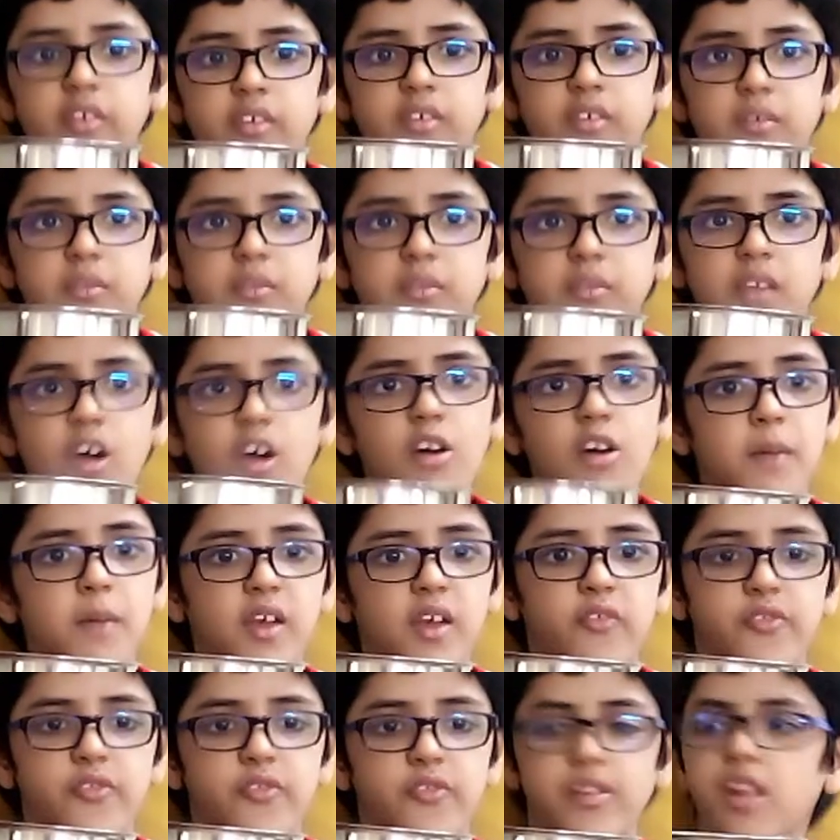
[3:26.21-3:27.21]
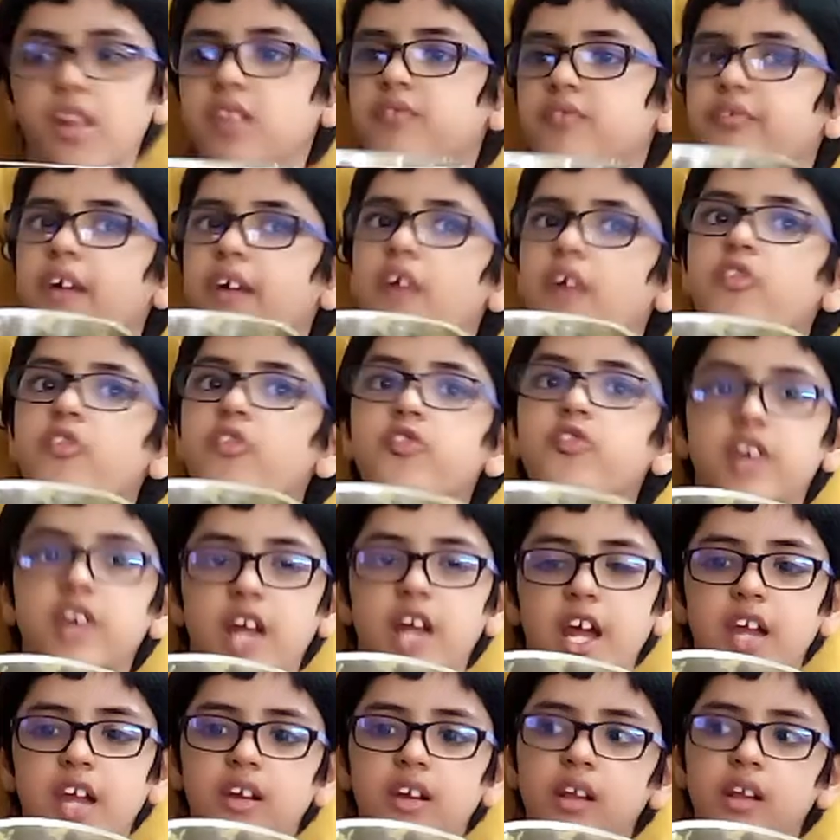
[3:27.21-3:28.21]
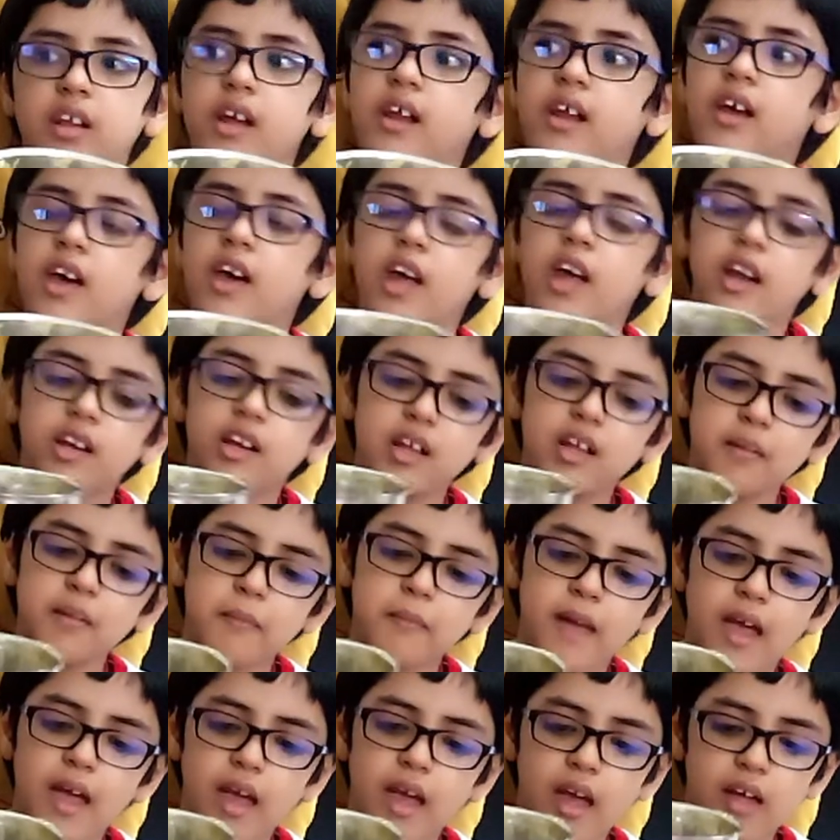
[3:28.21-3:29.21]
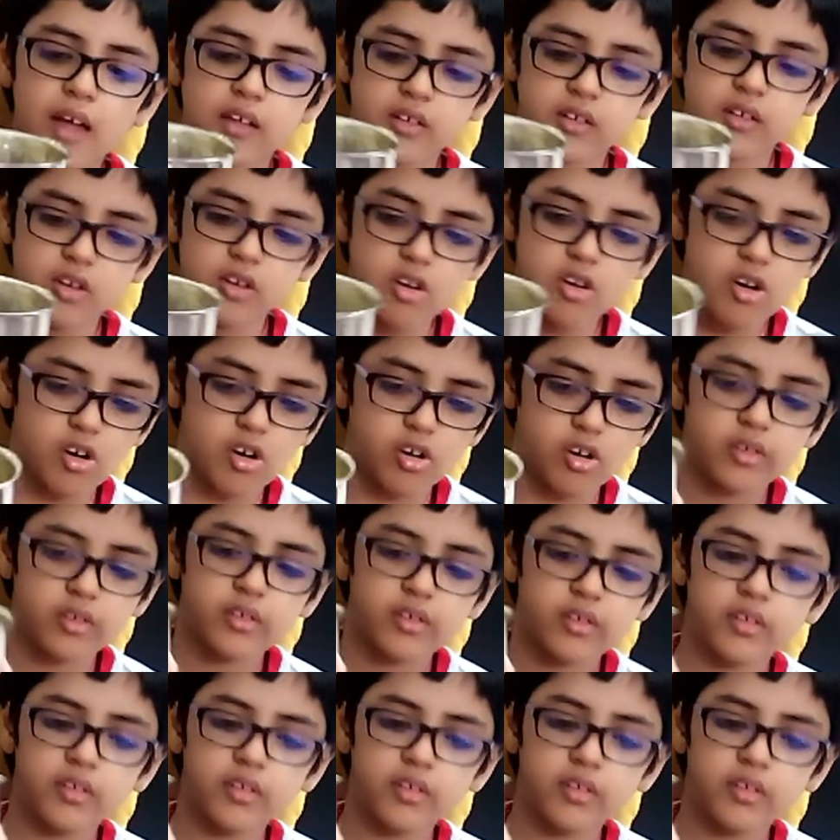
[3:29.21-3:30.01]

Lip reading: Now my friends, we have grinded the mango.